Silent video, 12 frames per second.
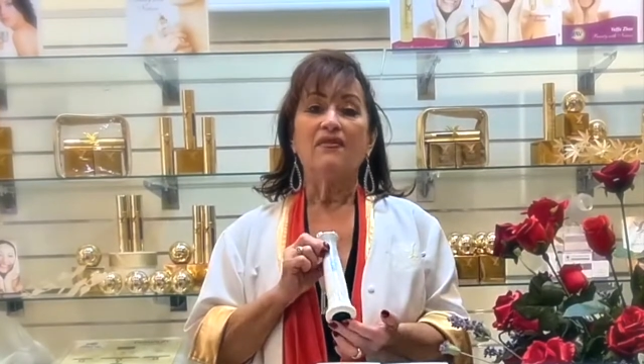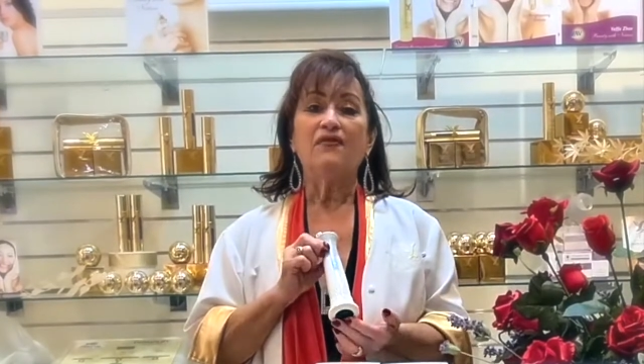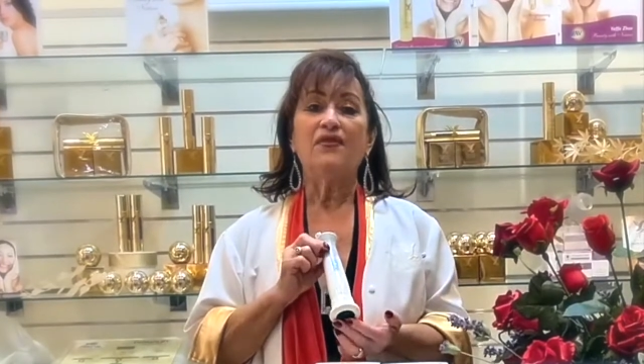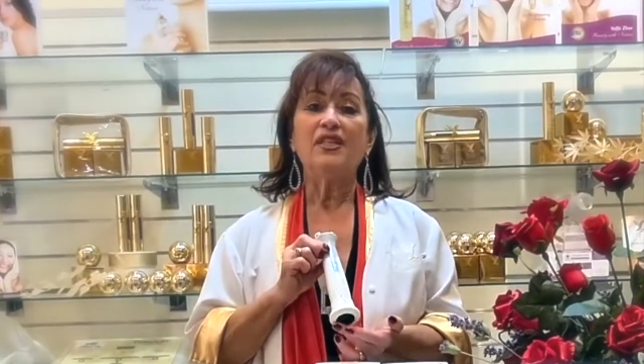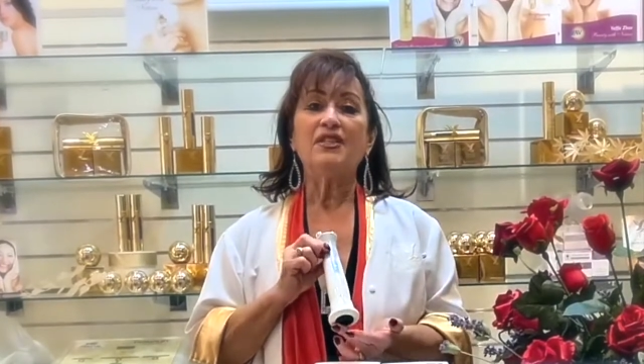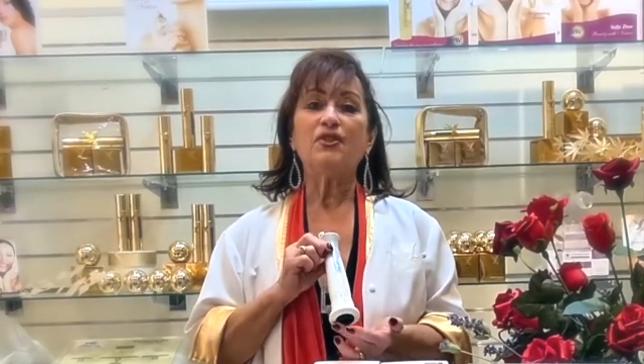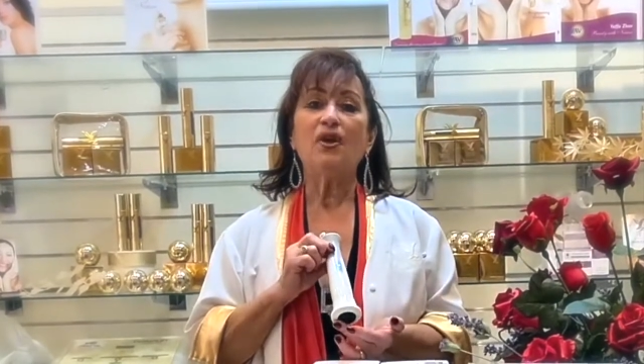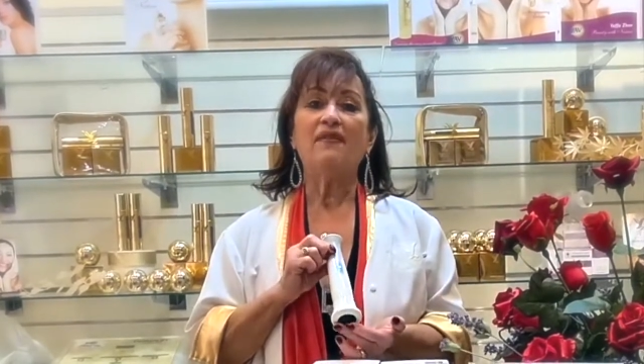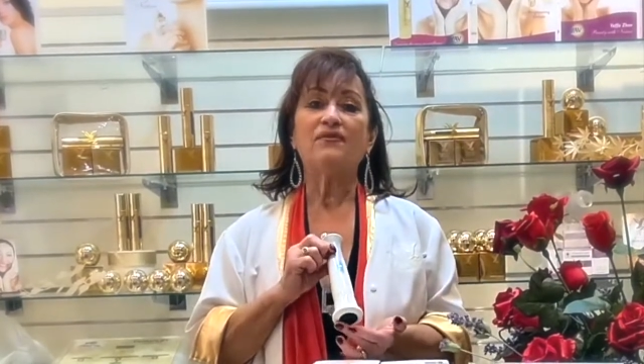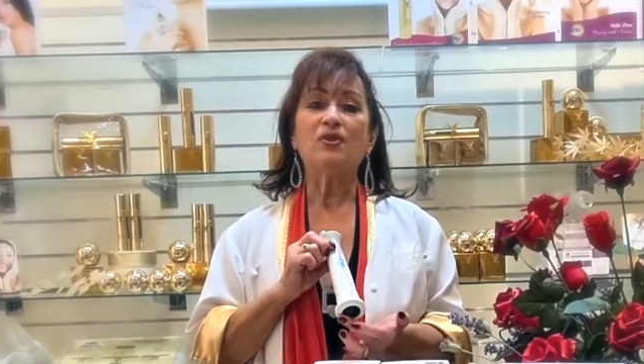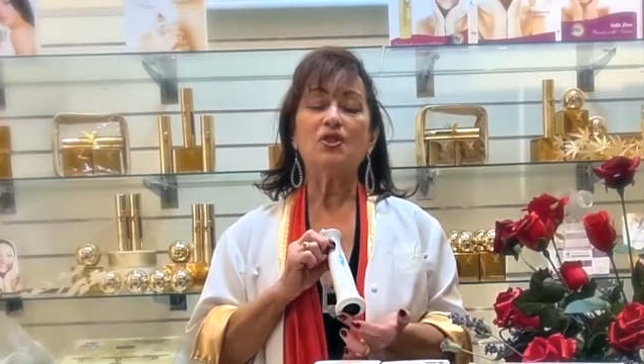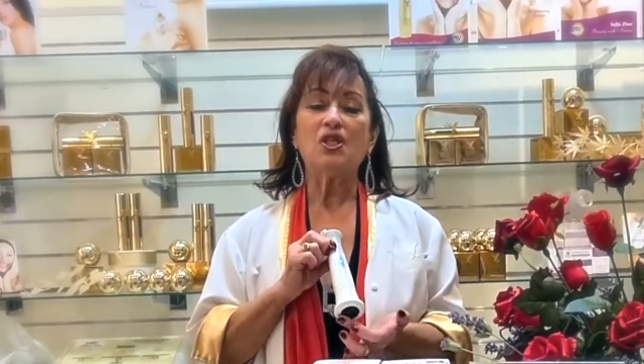First you
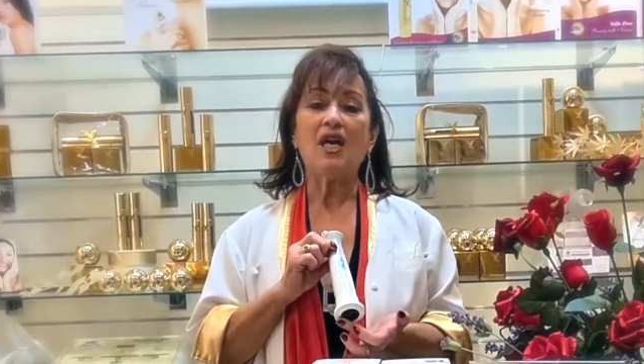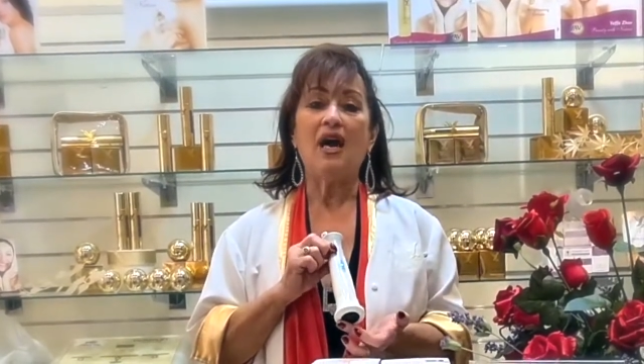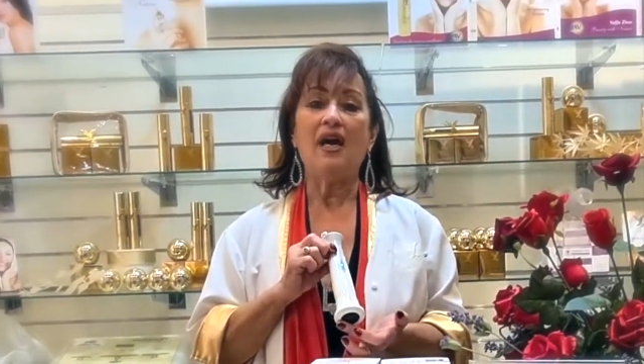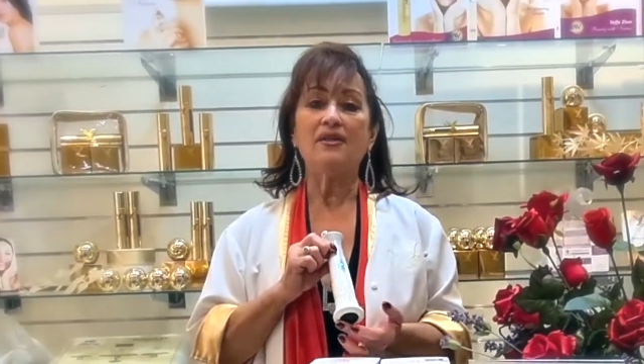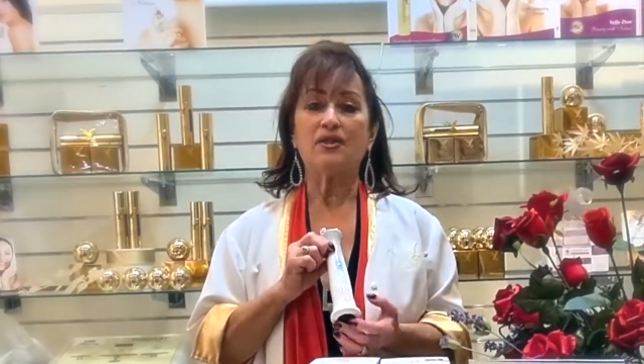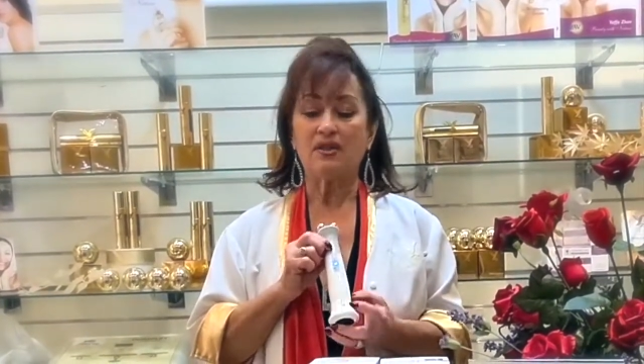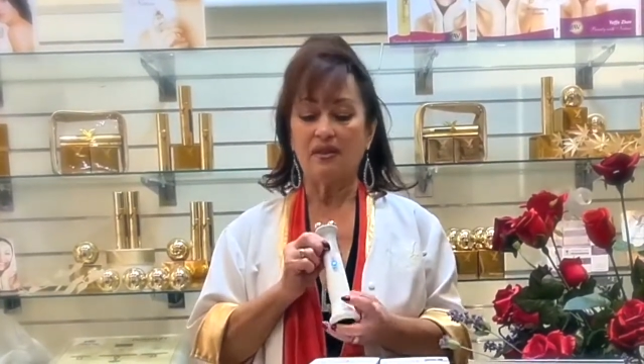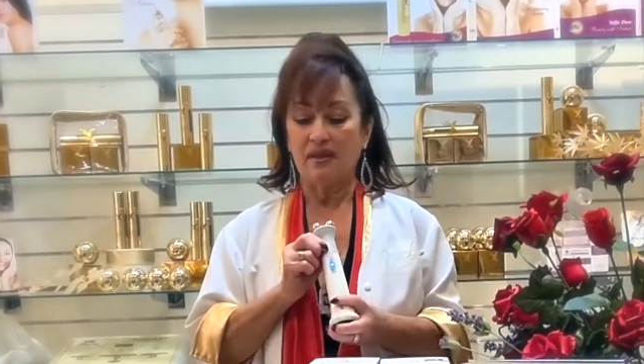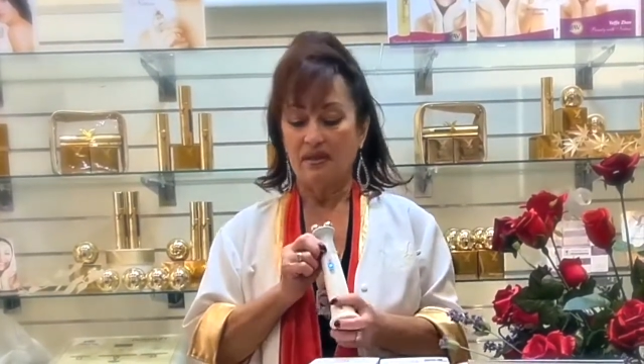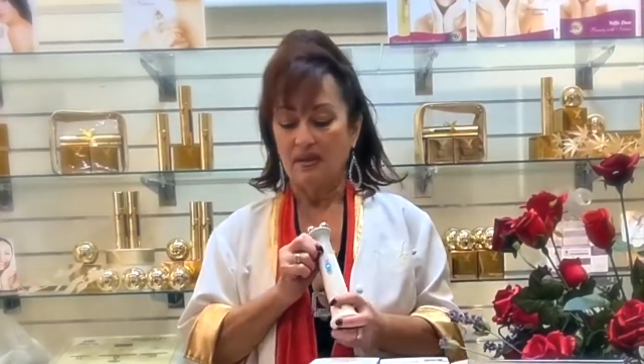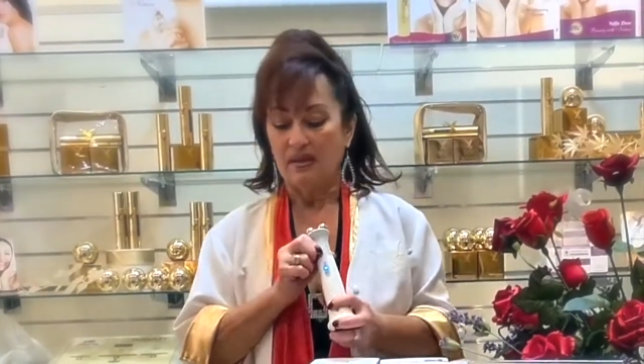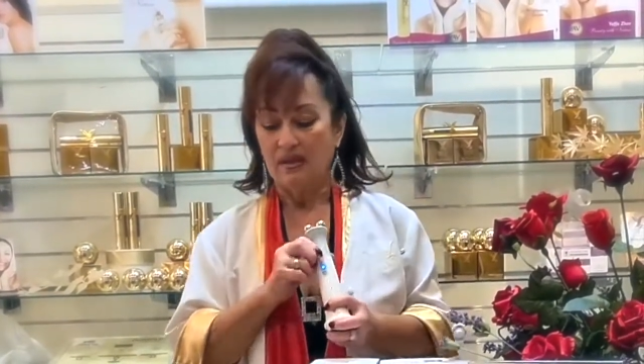have to charge,
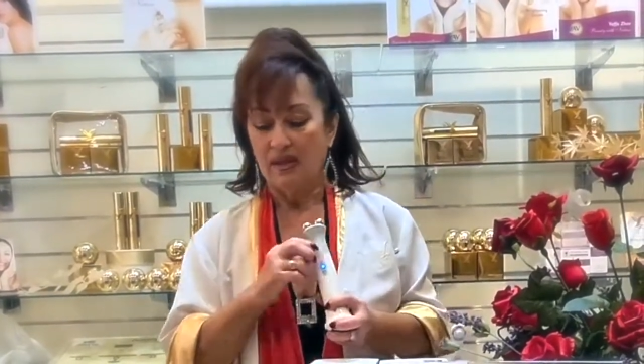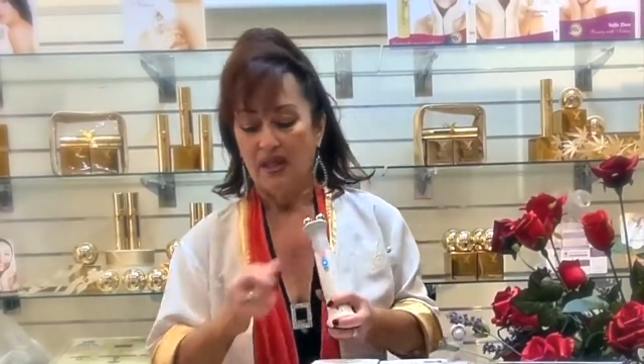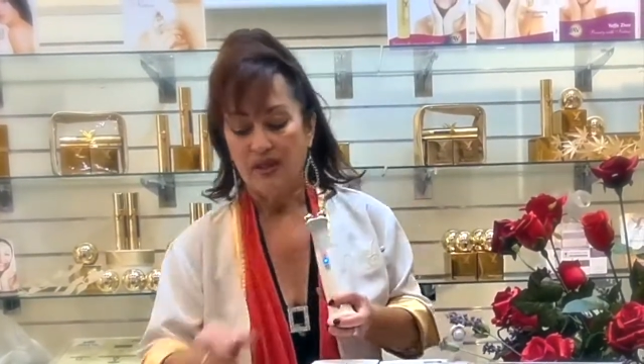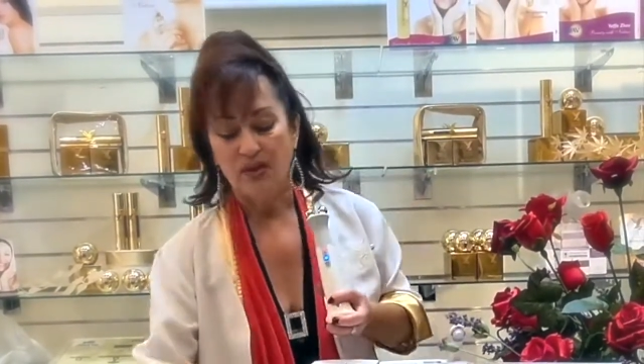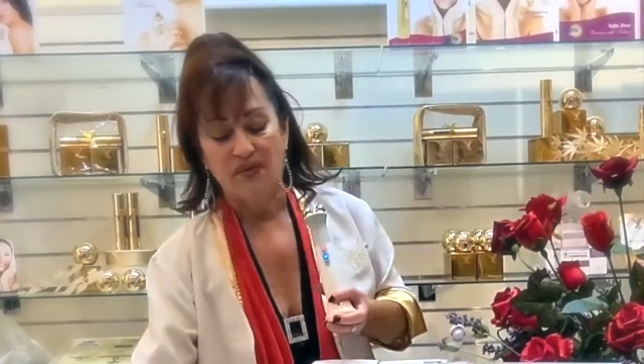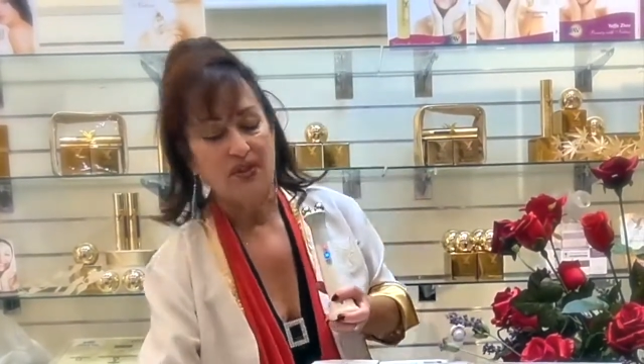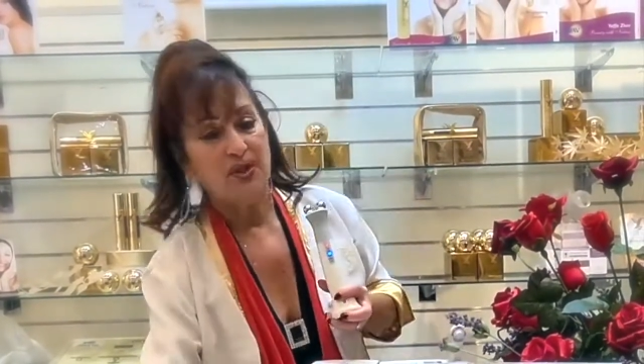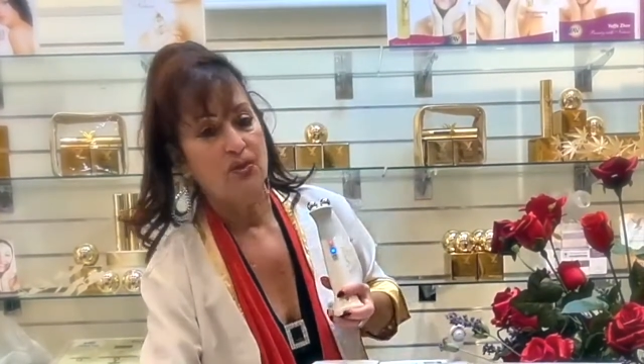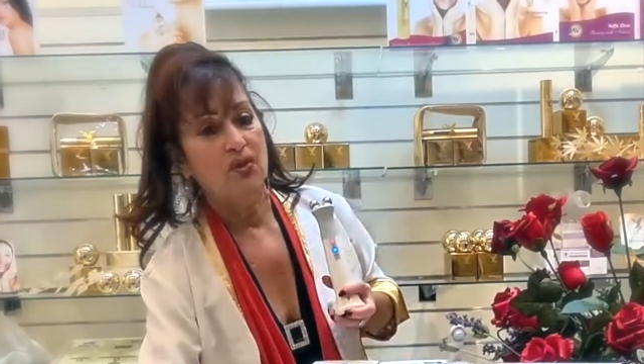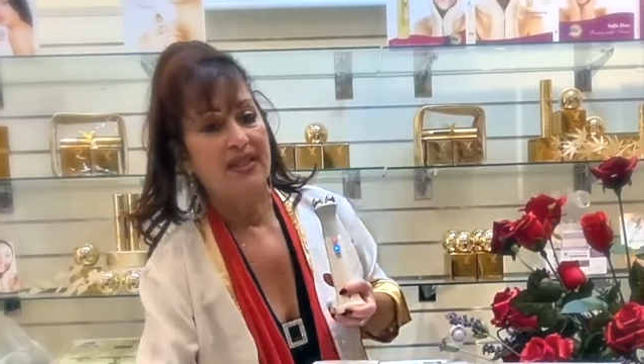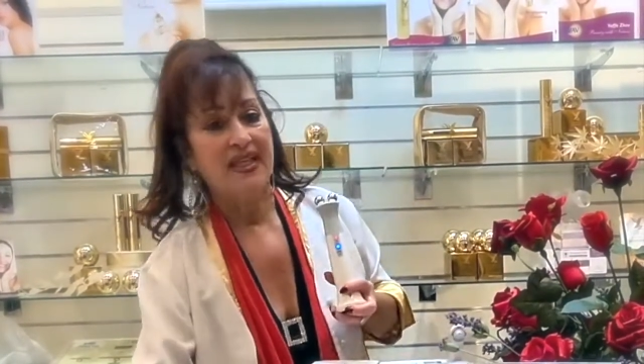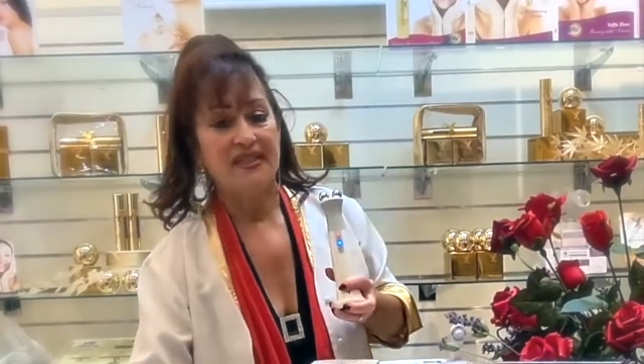you
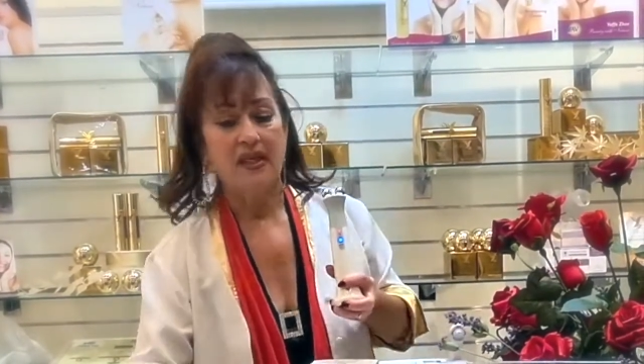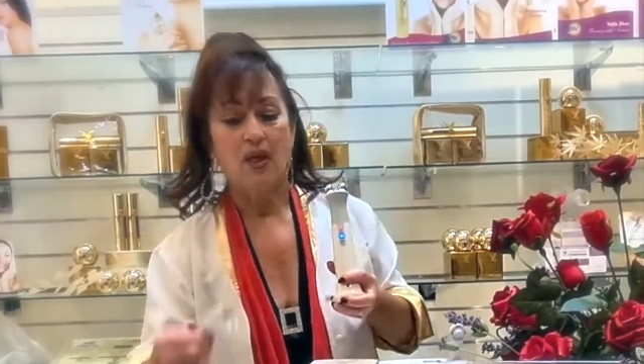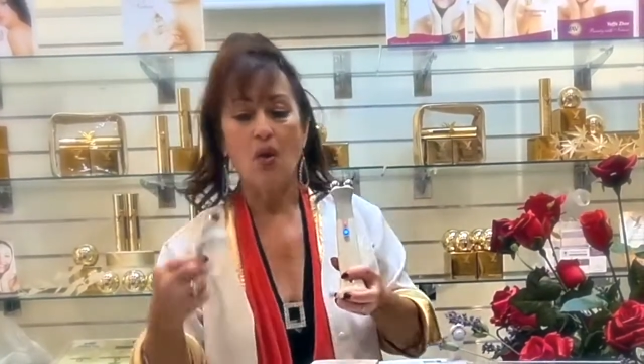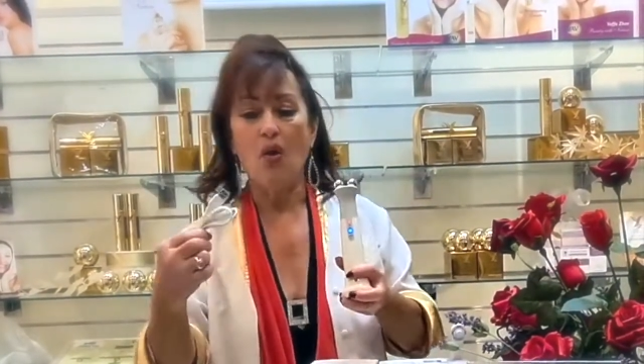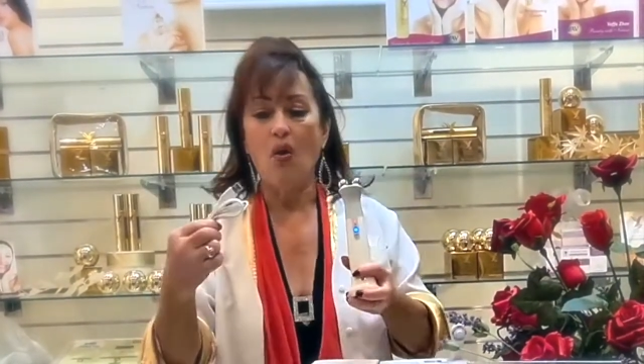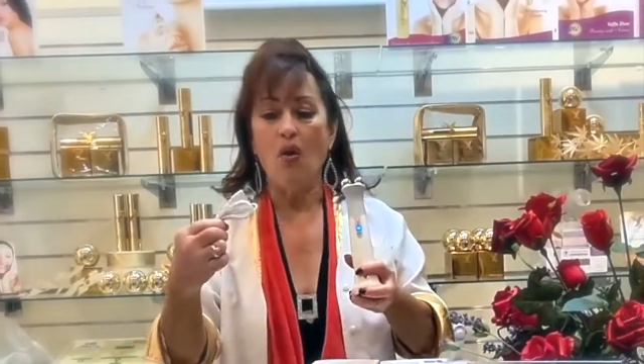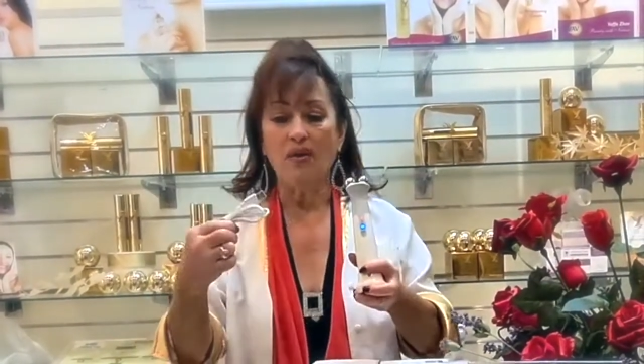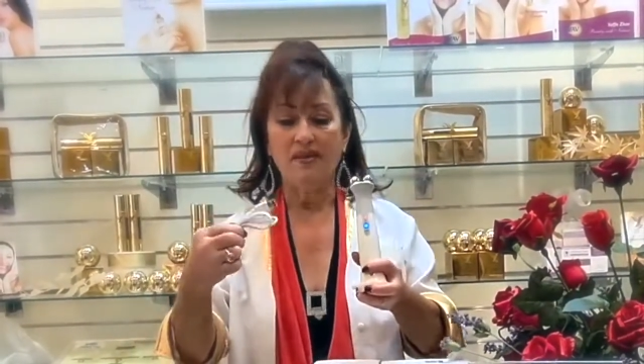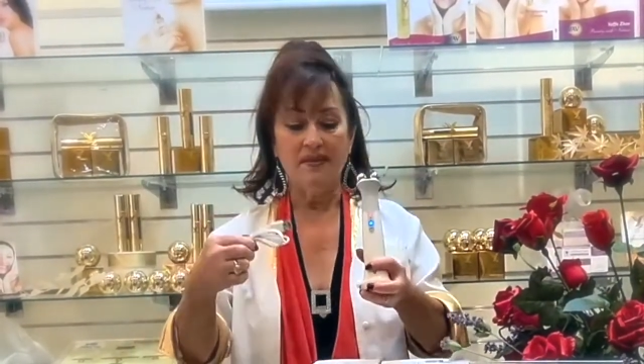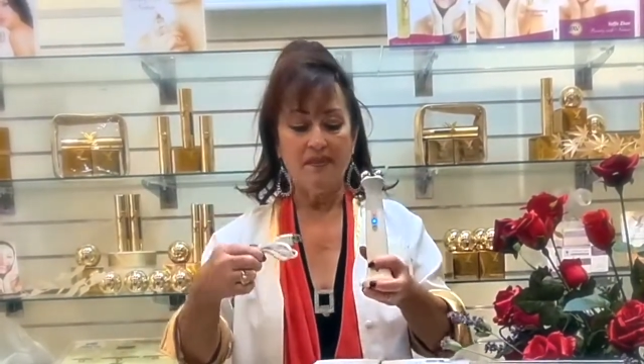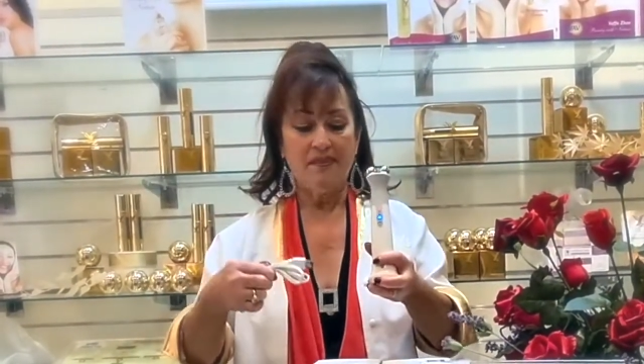will get a cord